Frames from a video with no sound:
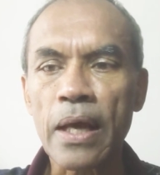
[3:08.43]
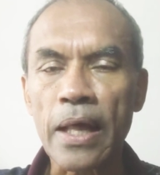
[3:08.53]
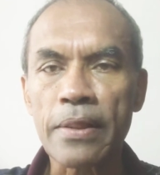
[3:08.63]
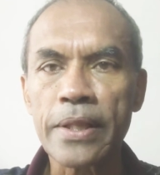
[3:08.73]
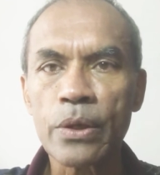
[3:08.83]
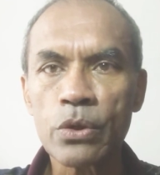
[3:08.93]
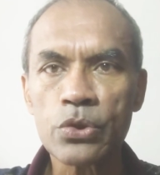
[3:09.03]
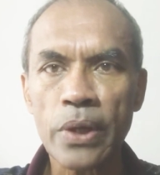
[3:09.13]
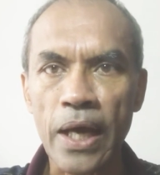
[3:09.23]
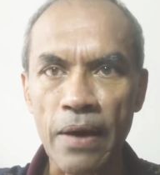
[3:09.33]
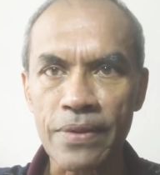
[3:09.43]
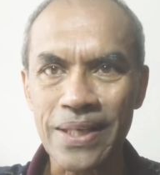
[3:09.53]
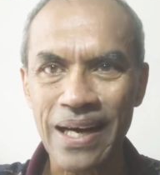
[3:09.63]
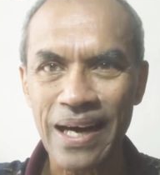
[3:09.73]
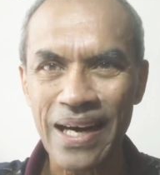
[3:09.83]
and they also have
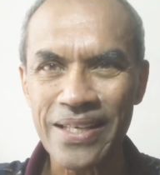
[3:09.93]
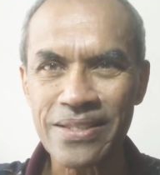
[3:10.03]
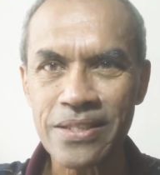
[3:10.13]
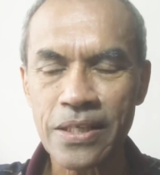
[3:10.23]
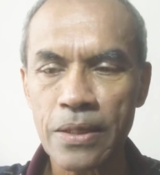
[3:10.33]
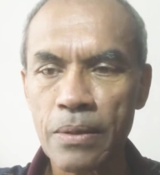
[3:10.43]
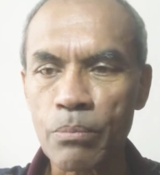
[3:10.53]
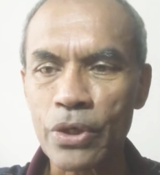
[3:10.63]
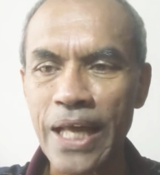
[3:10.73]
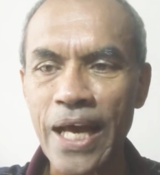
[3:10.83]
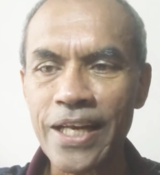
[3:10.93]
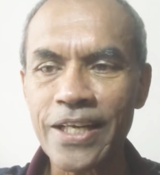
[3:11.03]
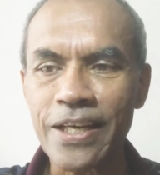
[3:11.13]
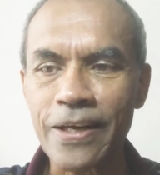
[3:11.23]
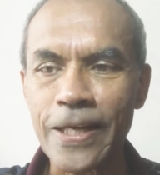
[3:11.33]
the highest
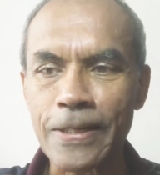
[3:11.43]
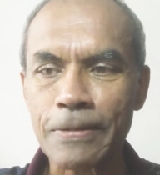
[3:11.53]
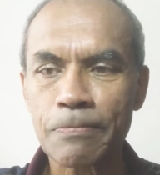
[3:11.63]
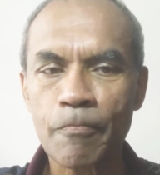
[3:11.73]
mortality rate.